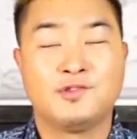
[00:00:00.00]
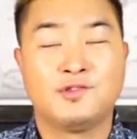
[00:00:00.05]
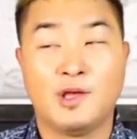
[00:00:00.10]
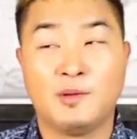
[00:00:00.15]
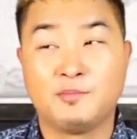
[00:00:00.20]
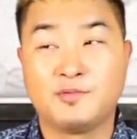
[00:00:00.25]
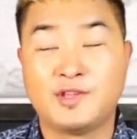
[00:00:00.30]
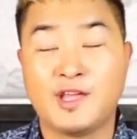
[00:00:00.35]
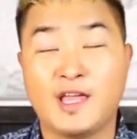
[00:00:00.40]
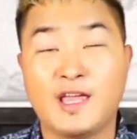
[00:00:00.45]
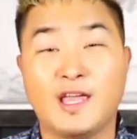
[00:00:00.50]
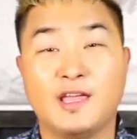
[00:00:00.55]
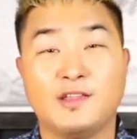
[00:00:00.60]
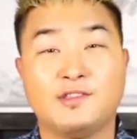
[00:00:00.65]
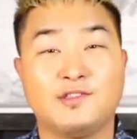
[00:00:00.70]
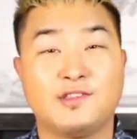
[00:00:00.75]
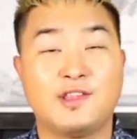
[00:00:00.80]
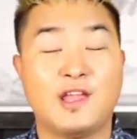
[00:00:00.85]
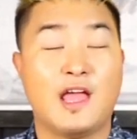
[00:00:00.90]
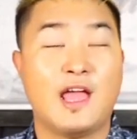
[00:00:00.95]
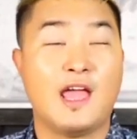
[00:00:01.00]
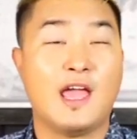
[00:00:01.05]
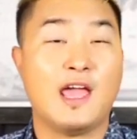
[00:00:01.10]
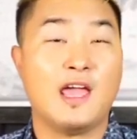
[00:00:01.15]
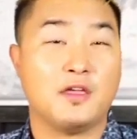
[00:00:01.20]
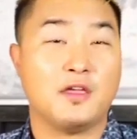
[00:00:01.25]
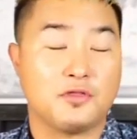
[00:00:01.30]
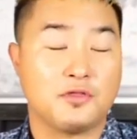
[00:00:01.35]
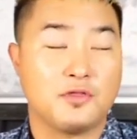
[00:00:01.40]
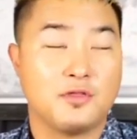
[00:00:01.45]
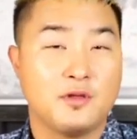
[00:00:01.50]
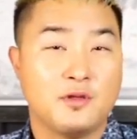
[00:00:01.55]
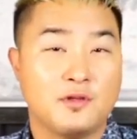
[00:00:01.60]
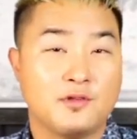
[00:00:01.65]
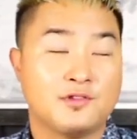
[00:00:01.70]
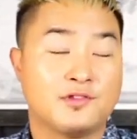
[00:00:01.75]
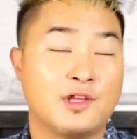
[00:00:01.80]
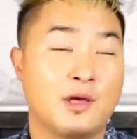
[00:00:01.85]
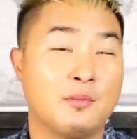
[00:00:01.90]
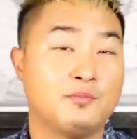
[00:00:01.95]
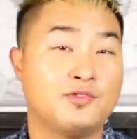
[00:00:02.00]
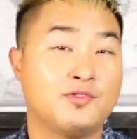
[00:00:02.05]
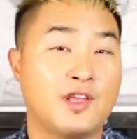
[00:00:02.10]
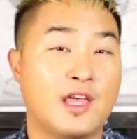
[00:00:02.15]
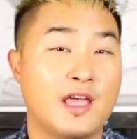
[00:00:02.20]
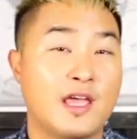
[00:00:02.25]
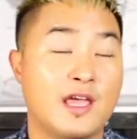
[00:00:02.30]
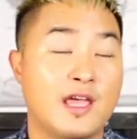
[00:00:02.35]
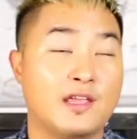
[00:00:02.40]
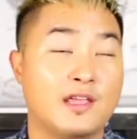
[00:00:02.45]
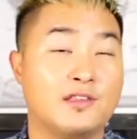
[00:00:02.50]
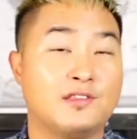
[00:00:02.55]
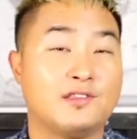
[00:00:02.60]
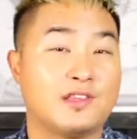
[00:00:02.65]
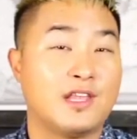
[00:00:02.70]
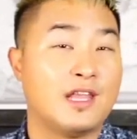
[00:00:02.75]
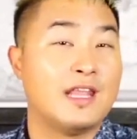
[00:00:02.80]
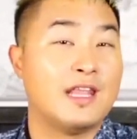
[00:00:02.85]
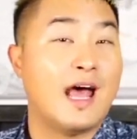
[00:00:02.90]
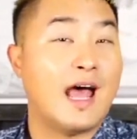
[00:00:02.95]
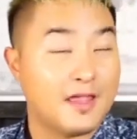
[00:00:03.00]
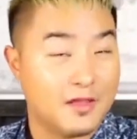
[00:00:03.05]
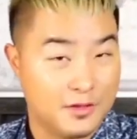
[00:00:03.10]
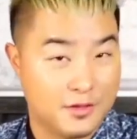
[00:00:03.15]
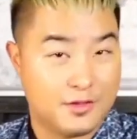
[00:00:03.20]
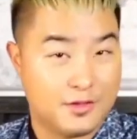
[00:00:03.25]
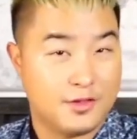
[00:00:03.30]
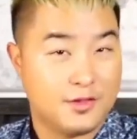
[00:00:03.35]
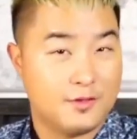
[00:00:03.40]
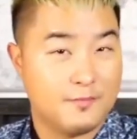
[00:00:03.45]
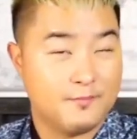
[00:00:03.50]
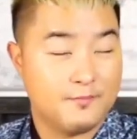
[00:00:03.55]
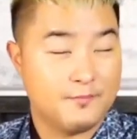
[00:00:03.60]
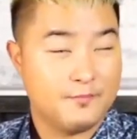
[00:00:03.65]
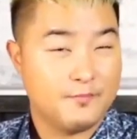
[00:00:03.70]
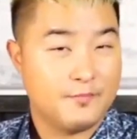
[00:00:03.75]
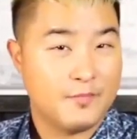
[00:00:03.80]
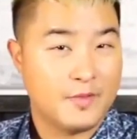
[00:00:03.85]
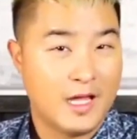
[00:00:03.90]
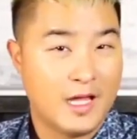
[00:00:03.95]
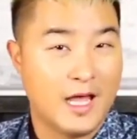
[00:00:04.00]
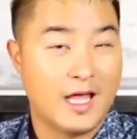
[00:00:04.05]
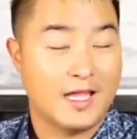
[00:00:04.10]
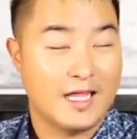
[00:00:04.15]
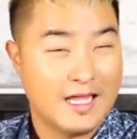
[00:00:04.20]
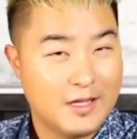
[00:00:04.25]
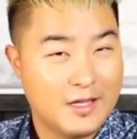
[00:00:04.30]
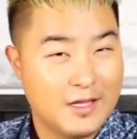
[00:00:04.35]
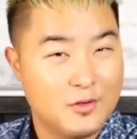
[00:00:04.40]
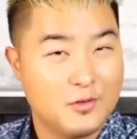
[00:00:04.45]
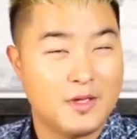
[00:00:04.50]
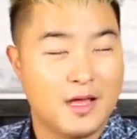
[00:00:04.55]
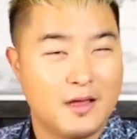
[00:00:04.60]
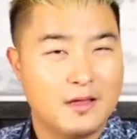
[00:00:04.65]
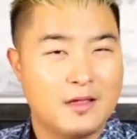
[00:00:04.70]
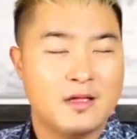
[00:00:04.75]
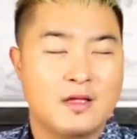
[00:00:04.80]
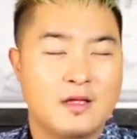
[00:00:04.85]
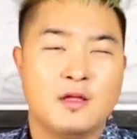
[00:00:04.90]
Some say it's the 8th. Some say it's the 9th. Hallelujah.